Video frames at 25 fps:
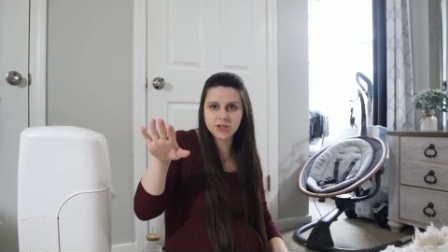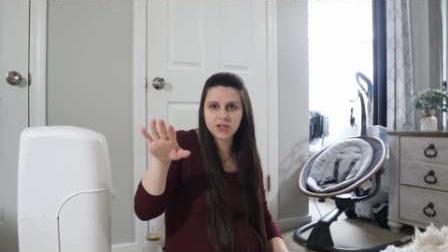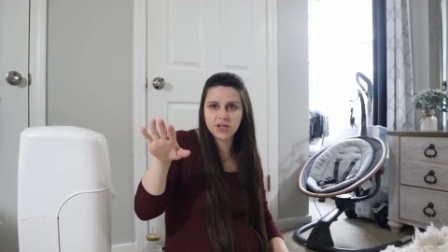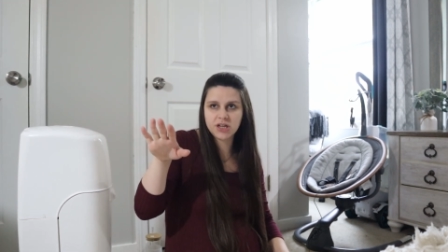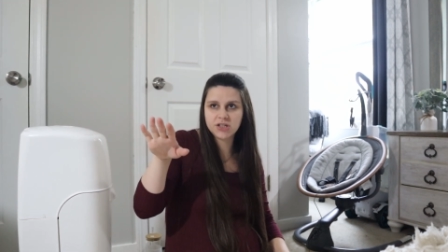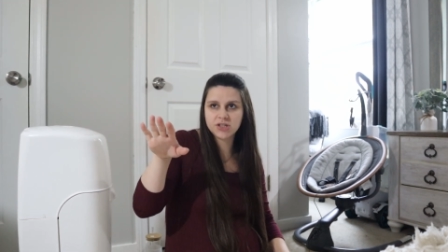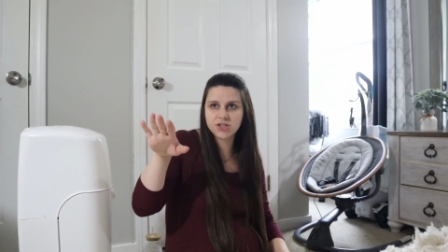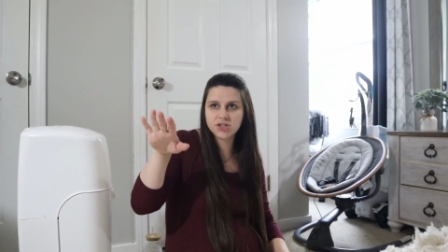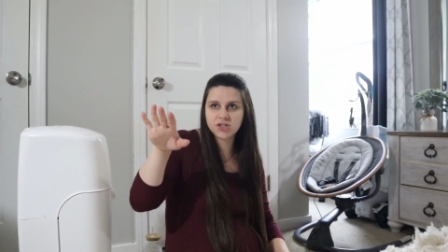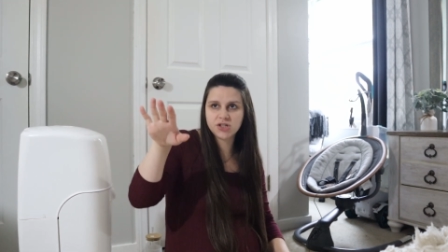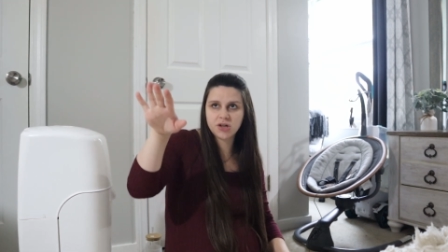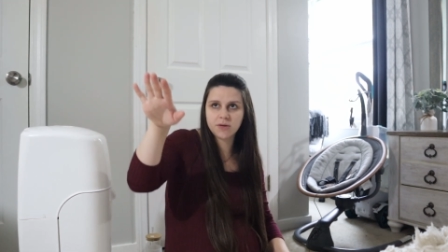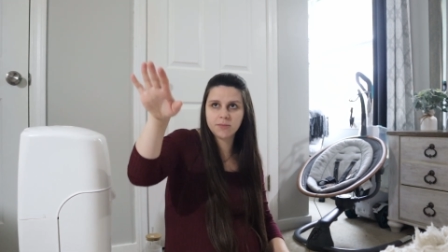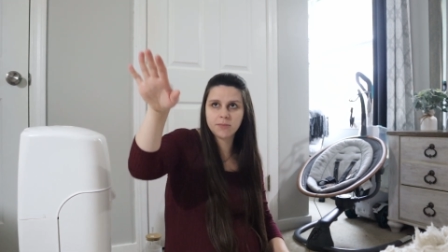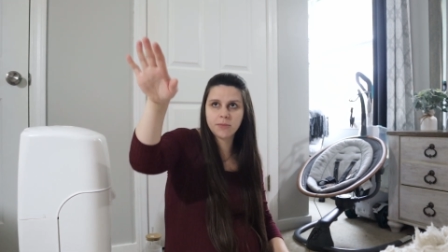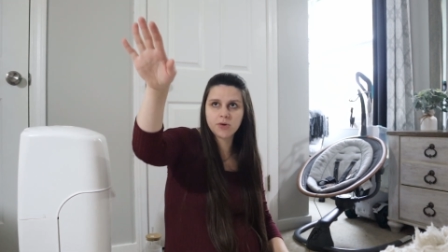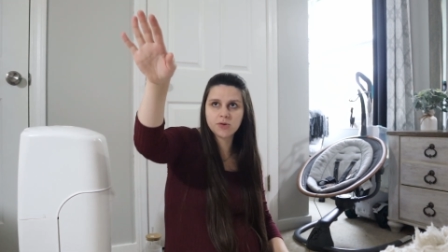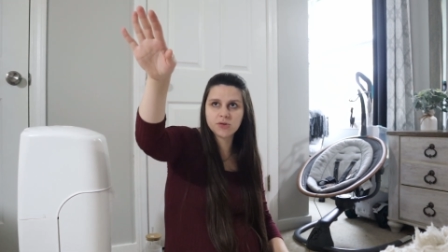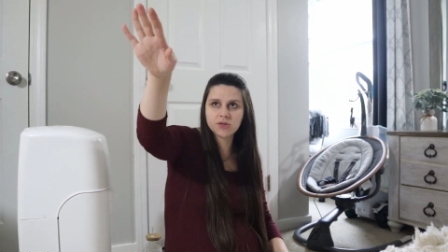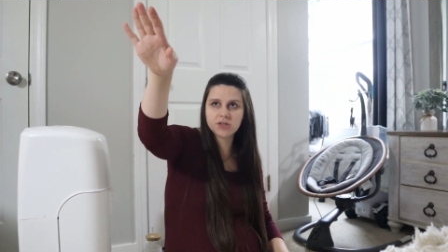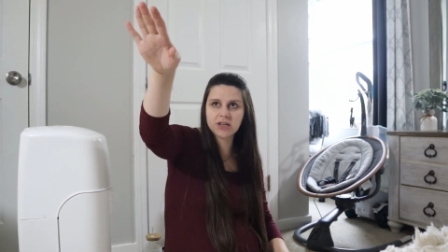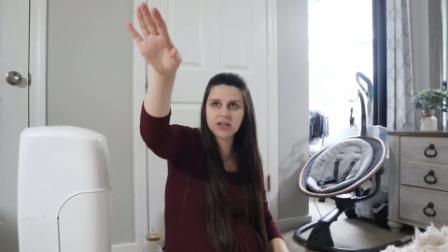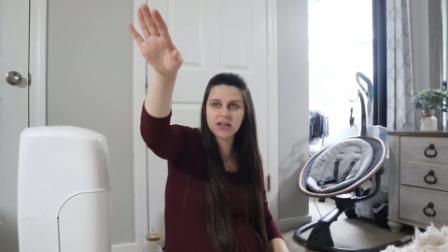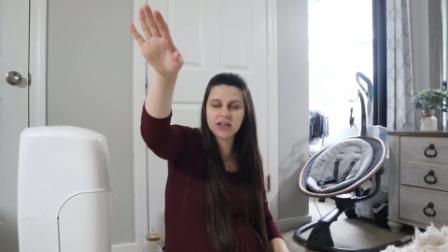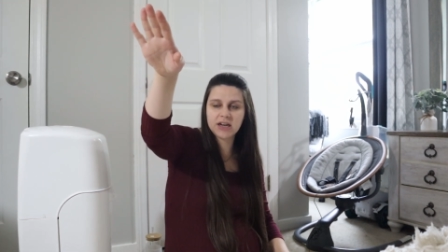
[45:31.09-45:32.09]
changes are
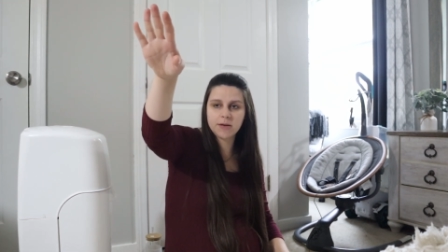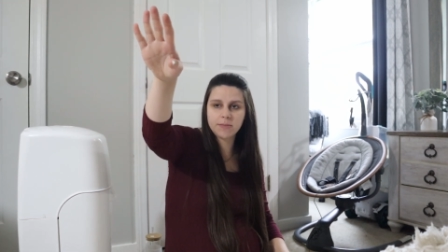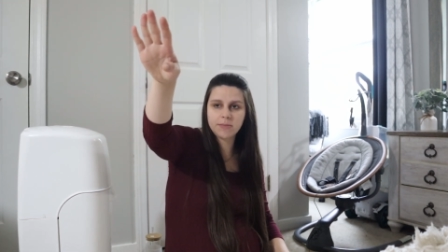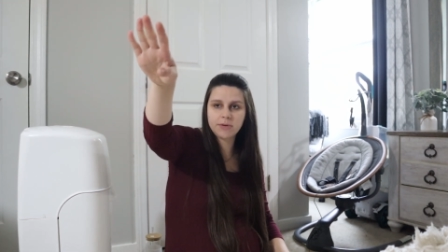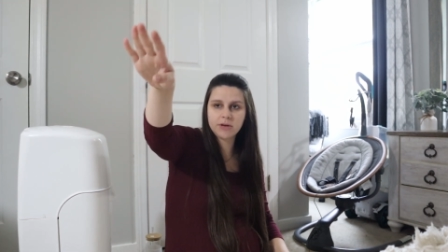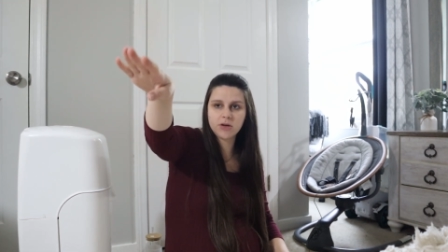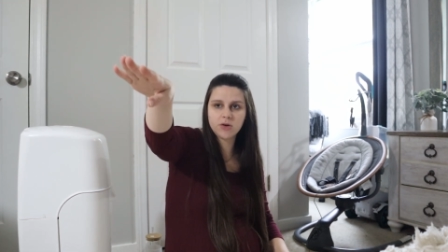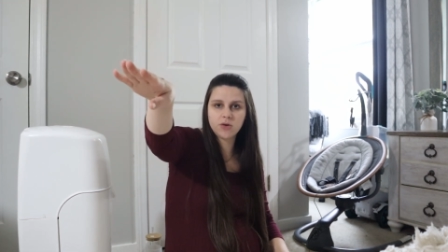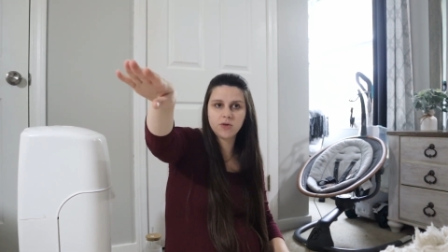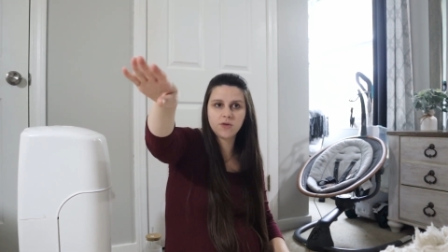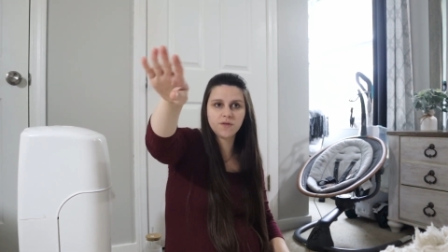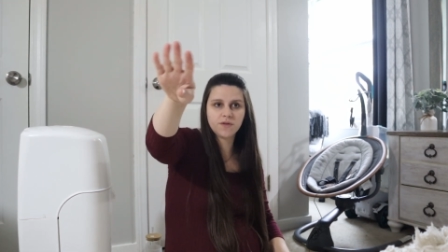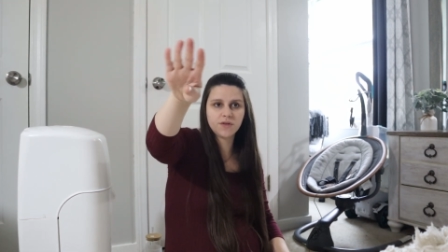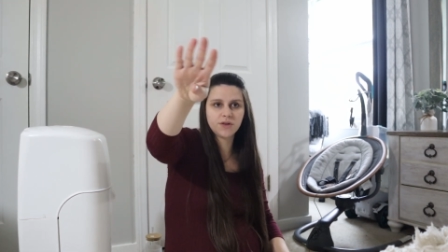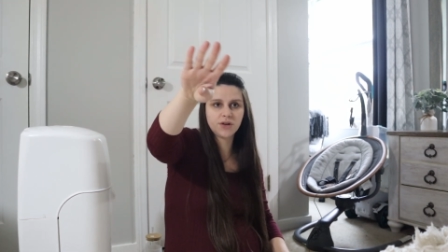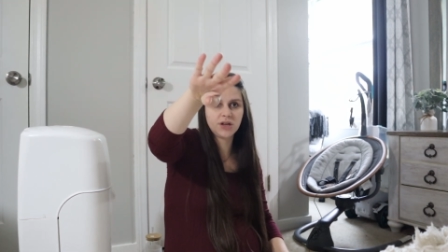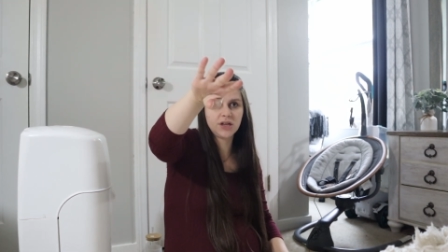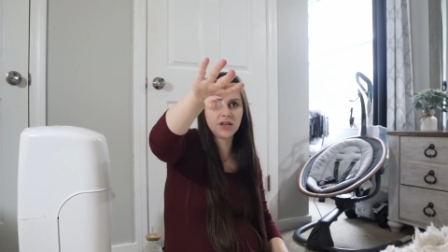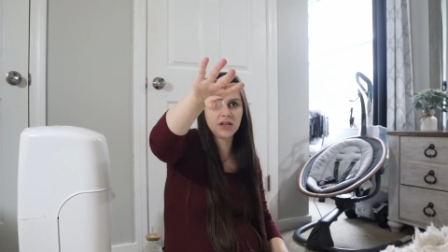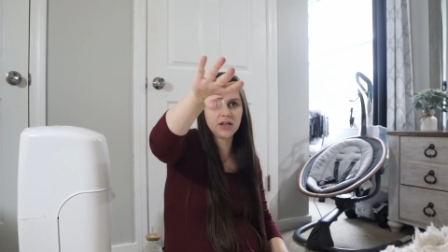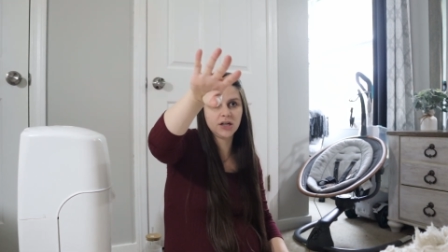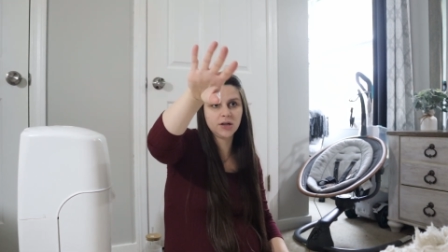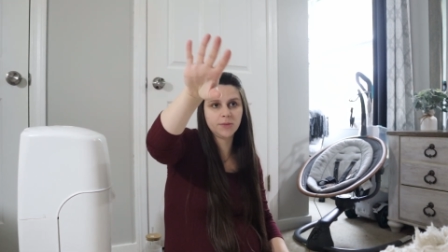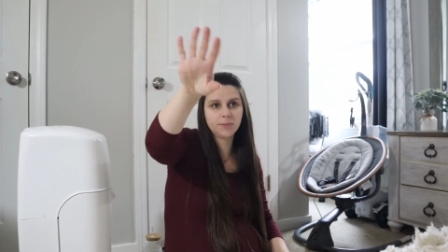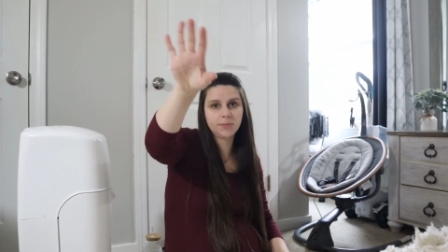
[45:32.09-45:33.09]
mostly going to be over
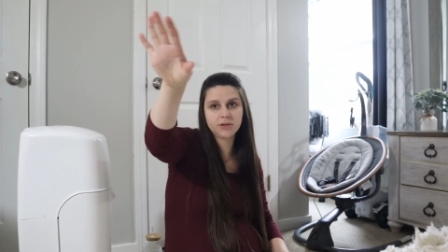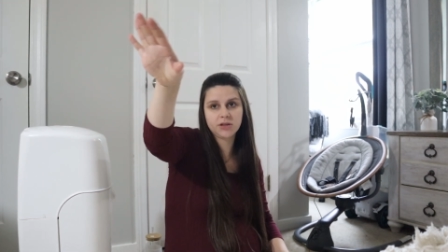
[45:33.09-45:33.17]
here,